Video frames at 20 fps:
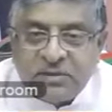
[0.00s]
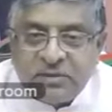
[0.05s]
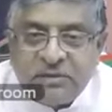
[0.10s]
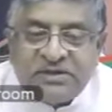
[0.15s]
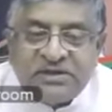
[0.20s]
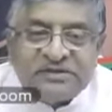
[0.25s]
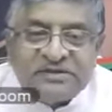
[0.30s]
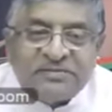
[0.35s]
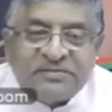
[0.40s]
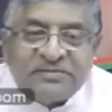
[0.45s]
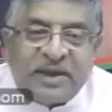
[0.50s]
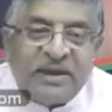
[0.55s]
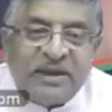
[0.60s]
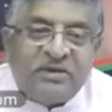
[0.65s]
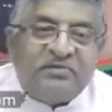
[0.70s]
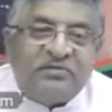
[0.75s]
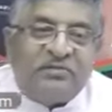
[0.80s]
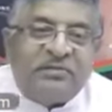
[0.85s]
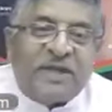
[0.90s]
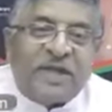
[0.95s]
which in
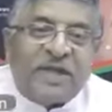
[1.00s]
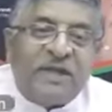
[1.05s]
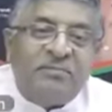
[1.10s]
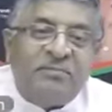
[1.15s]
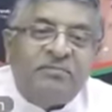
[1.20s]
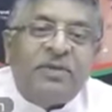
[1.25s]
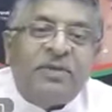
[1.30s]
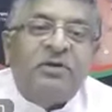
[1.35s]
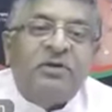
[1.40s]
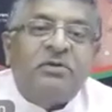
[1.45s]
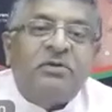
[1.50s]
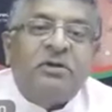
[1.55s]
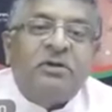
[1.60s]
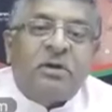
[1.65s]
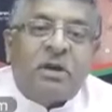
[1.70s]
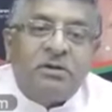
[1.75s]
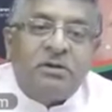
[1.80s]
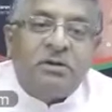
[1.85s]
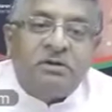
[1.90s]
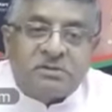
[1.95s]
spite of campaign to
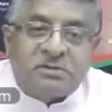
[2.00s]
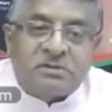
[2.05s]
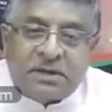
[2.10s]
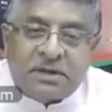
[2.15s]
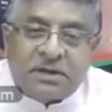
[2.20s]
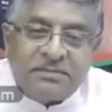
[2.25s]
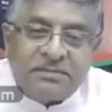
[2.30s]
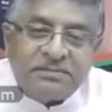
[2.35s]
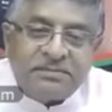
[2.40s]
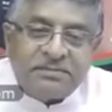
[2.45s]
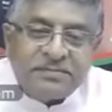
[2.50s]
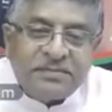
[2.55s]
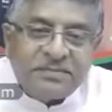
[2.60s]
the contrary,